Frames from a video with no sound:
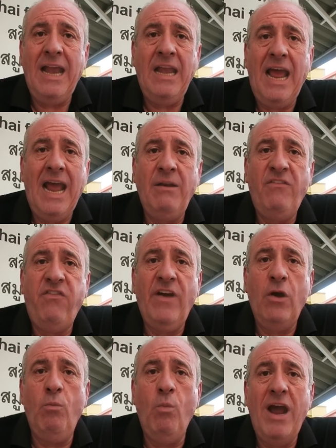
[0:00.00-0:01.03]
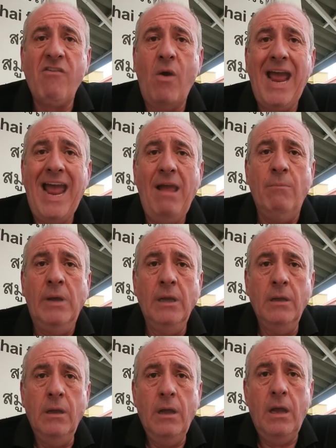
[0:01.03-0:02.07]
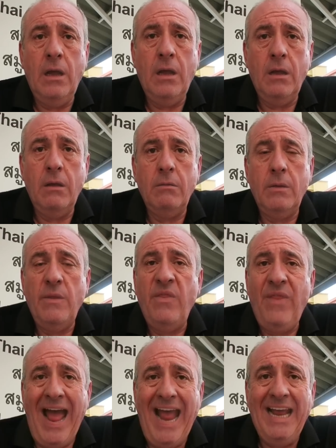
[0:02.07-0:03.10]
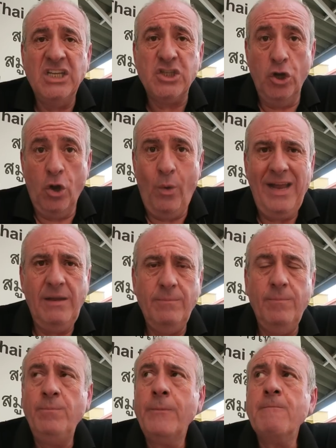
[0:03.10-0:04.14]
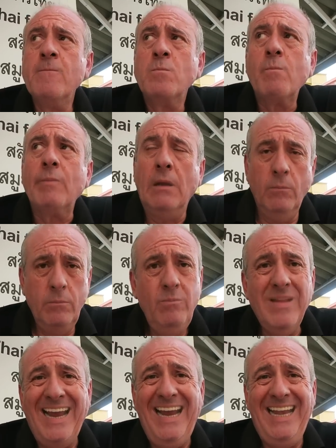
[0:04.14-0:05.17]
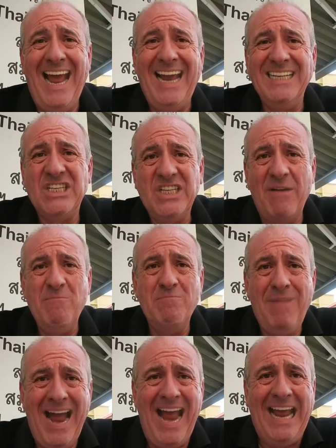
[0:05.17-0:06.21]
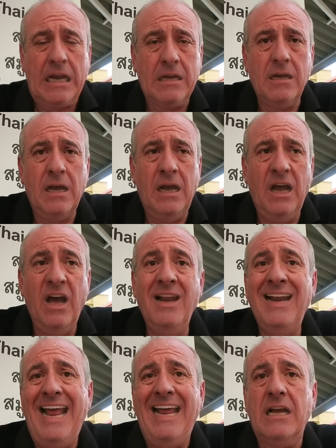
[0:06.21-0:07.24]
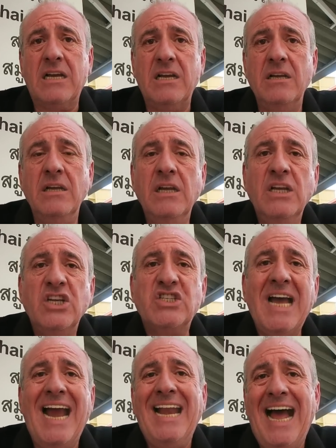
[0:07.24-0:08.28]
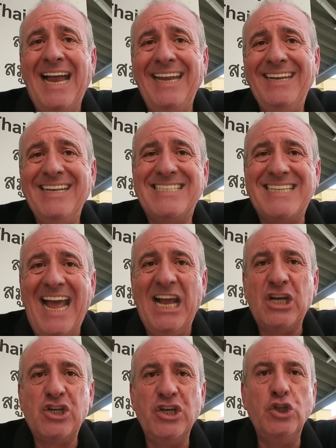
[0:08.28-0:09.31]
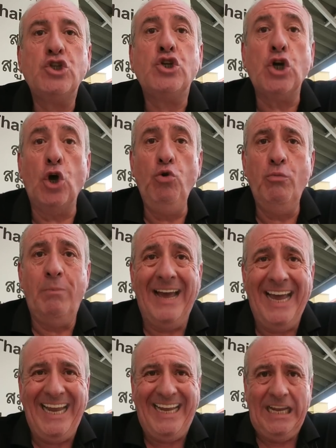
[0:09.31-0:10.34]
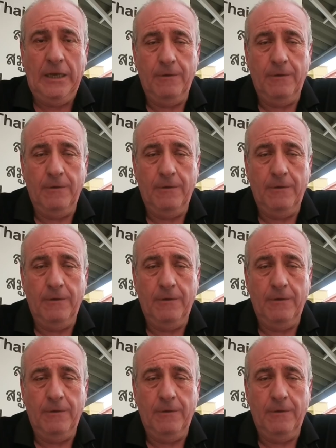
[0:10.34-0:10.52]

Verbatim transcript: and film where I am. That is law. He then sent back a link saying under section 2B